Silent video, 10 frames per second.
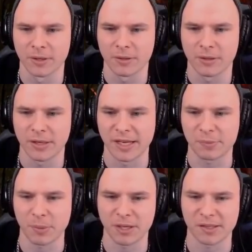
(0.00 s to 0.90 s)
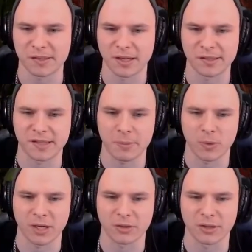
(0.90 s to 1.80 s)
He's probably going to sidestep when
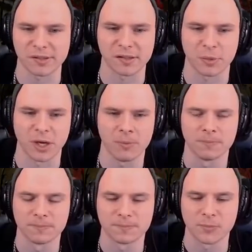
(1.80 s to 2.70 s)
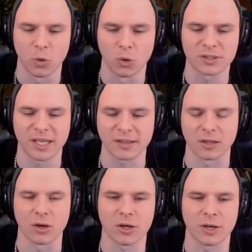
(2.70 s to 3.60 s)
I do this as well, or take the locker.